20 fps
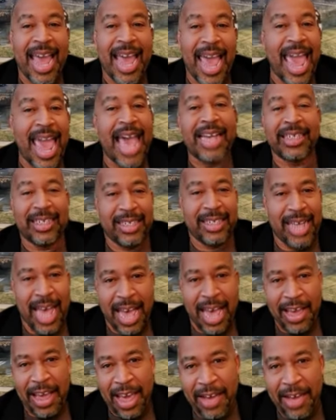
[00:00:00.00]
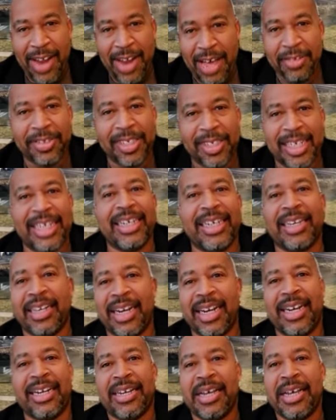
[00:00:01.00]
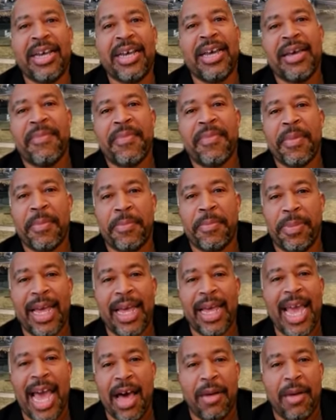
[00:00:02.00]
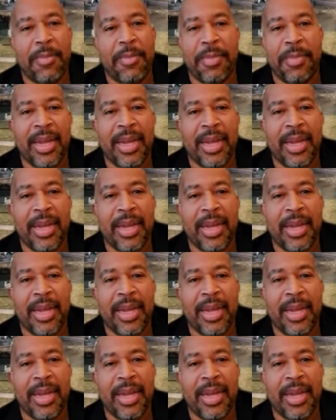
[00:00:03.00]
As I have now seen play out,